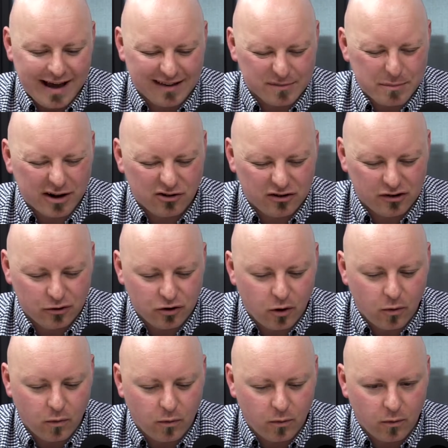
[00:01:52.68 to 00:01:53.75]
as much as you
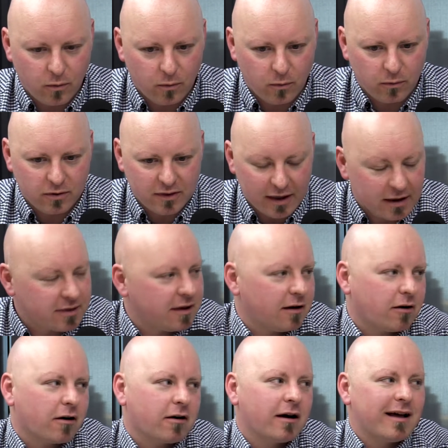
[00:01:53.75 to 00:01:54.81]
don't think they
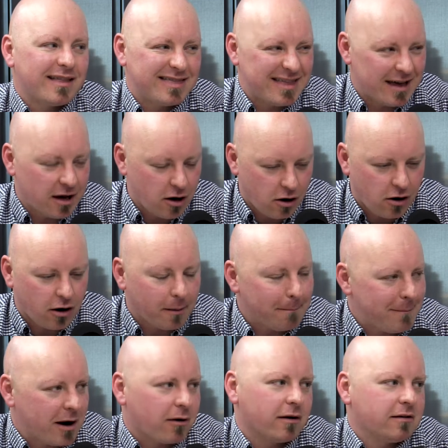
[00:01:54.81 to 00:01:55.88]
are
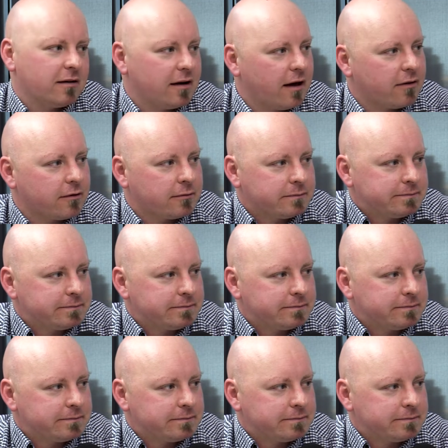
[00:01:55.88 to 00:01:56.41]
married together.